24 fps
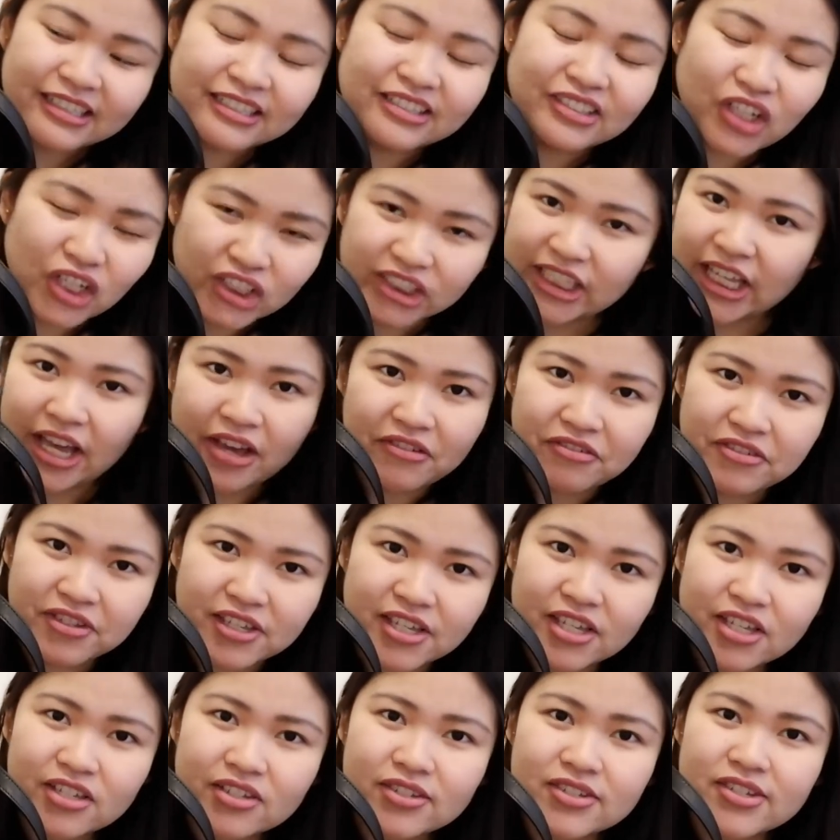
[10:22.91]
not
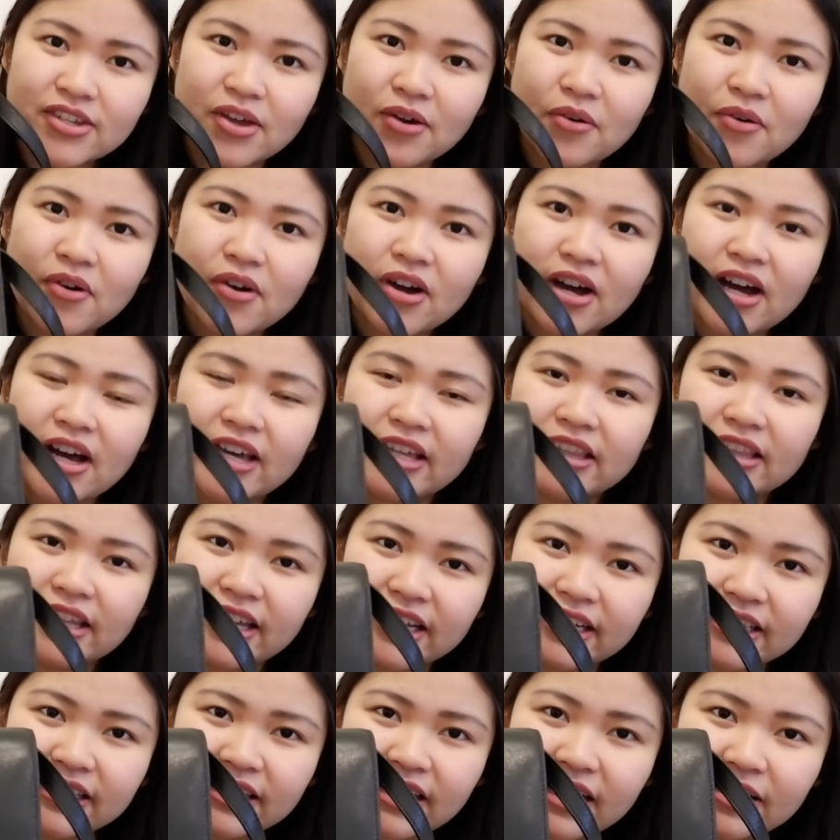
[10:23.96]
heavy. So I
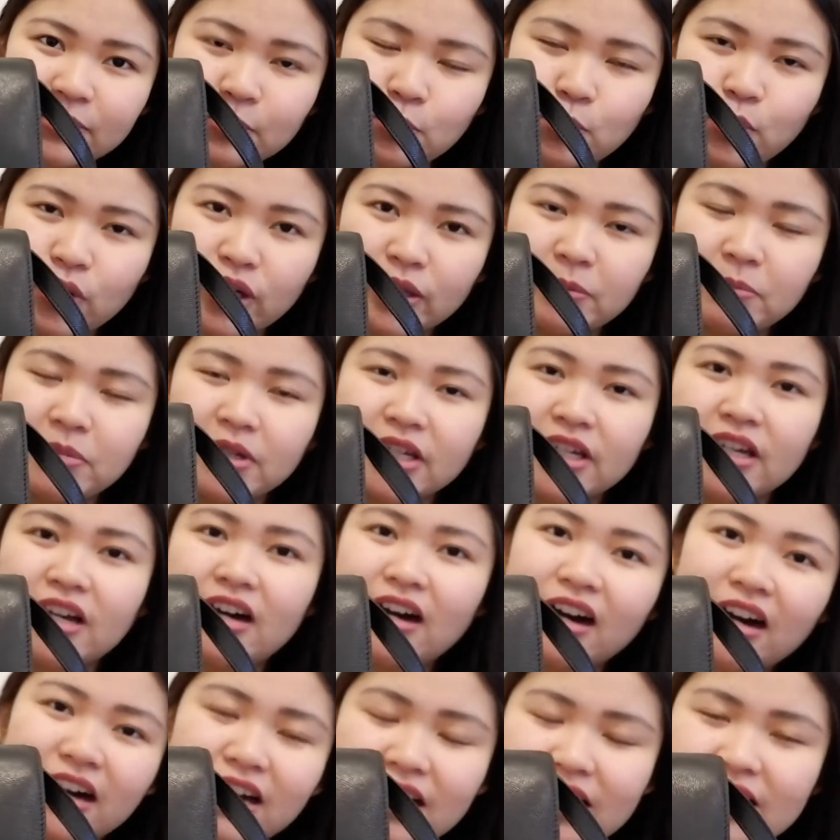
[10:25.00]
like that one
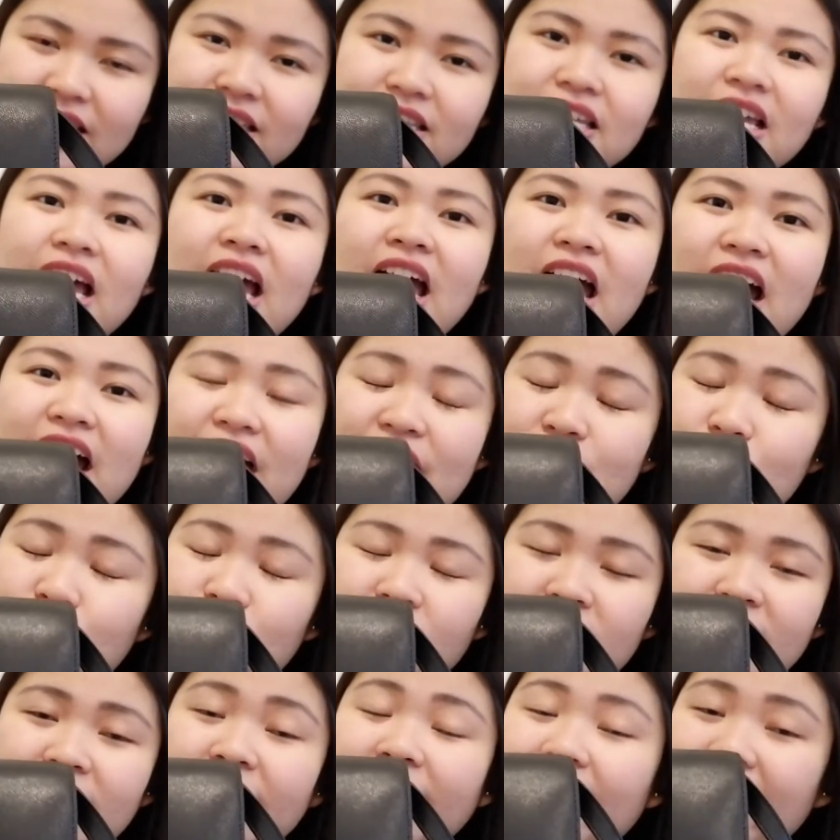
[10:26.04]
because I
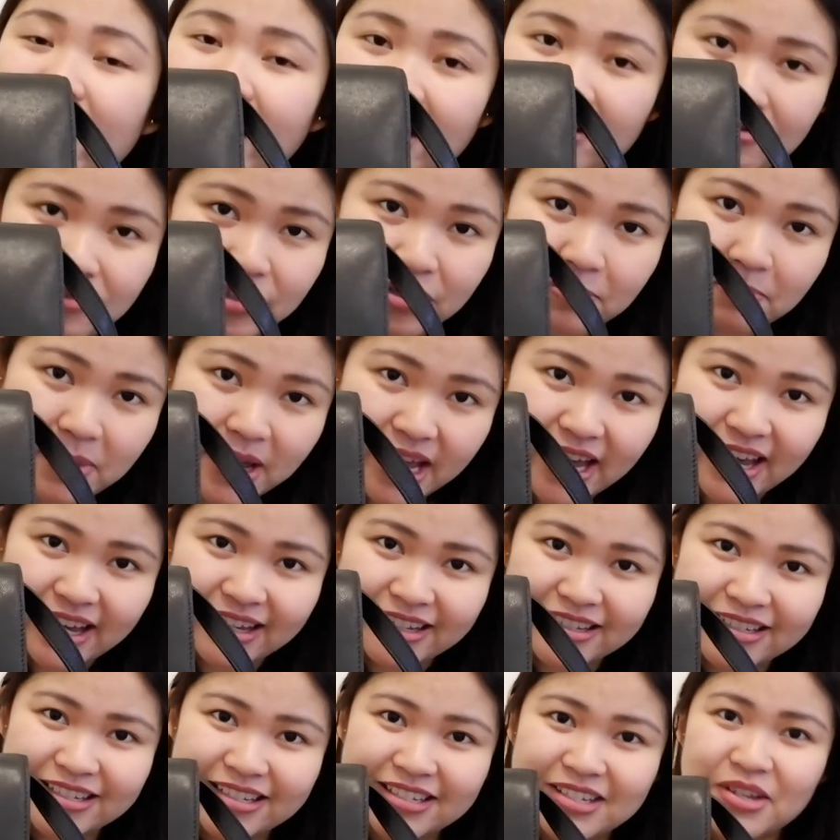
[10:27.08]
don't like heavy
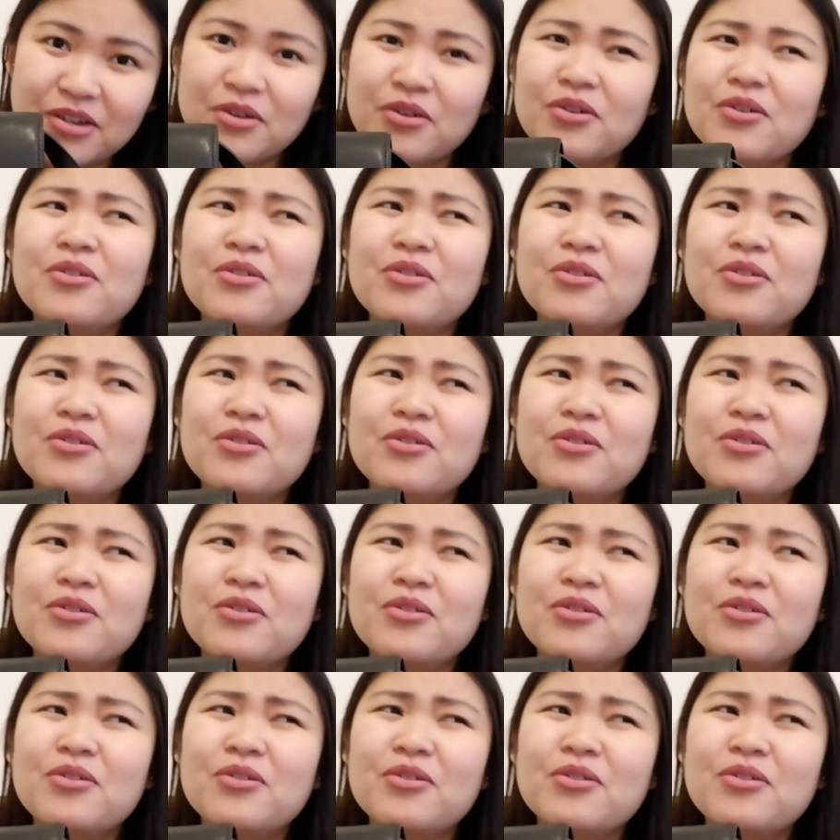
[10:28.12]
bags.